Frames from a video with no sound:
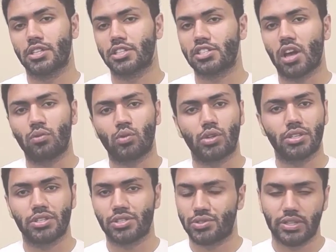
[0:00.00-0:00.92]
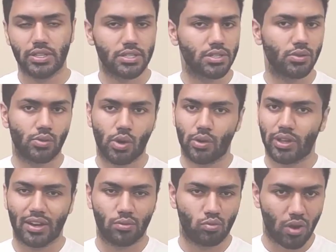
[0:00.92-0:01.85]
The software industry is
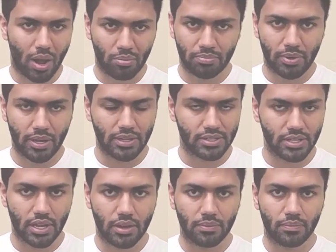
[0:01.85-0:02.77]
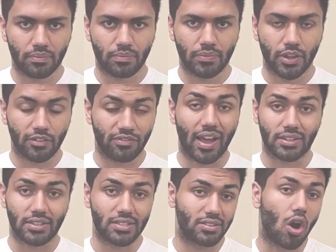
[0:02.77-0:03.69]
growing at a rapid pace today. In
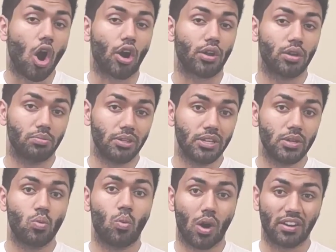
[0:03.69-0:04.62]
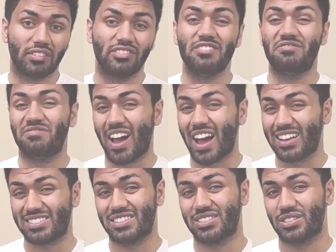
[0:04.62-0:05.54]
fact, it's arguably one of the
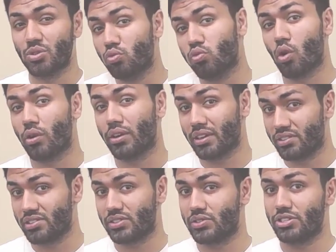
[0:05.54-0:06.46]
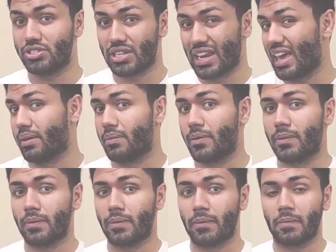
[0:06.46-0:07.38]
fastest growing industries today.
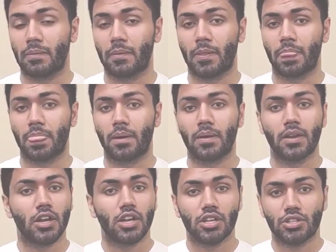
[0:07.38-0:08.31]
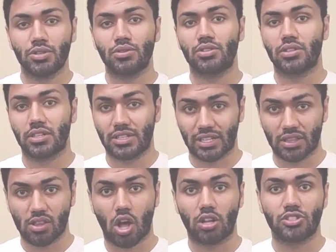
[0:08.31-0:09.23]
Due to the
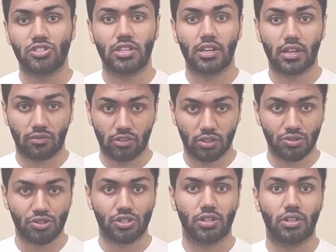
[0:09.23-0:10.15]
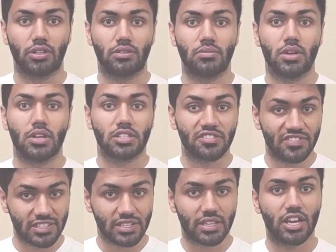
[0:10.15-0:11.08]
technology evolution,
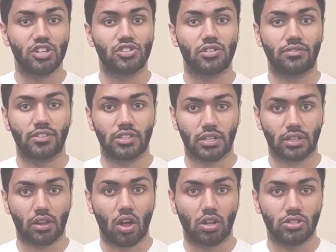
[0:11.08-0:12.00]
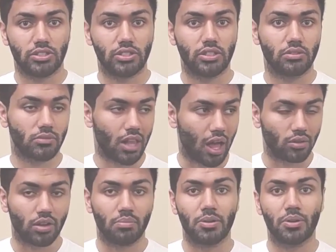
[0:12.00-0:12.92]
sophistication of the technology,
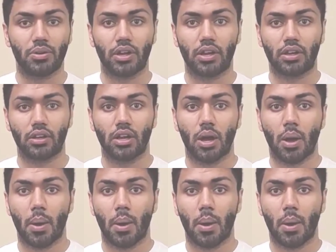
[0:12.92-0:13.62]
cloud computing,